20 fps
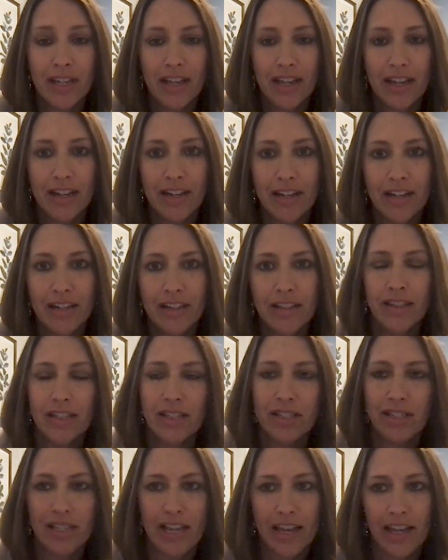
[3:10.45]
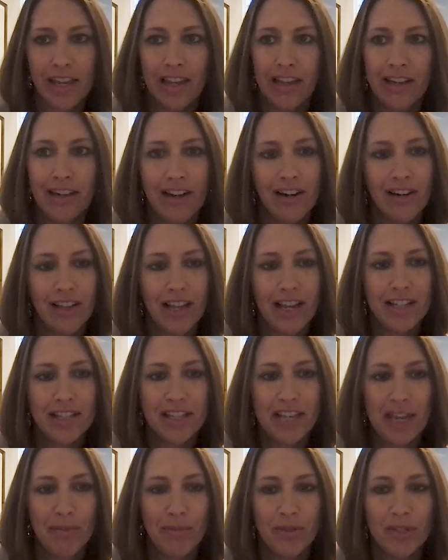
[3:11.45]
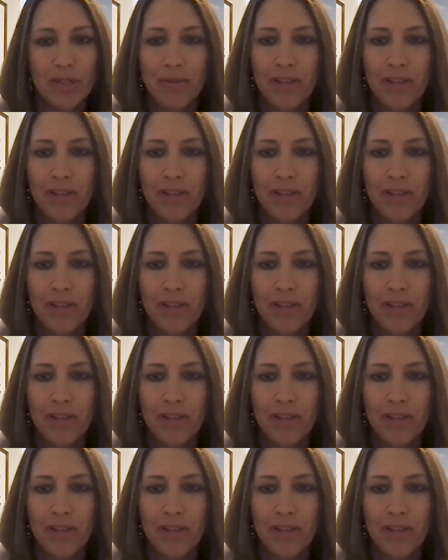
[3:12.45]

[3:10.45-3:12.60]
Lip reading: And the second our last game was